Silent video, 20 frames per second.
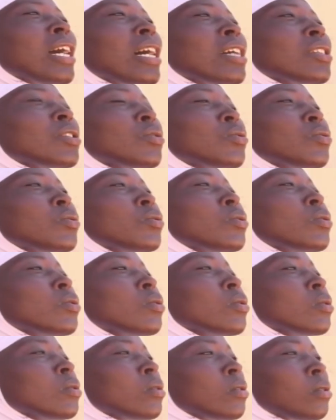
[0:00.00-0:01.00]
Last
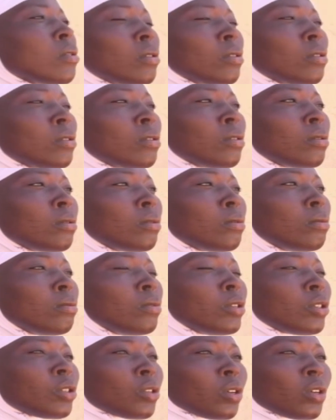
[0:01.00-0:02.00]
two
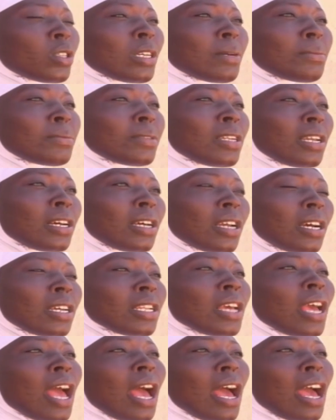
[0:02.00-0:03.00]
weeks or something like
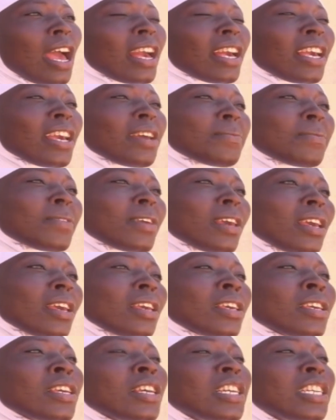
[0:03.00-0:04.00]
that, I came
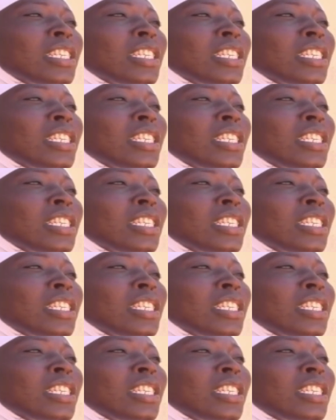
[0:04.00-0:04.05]
here.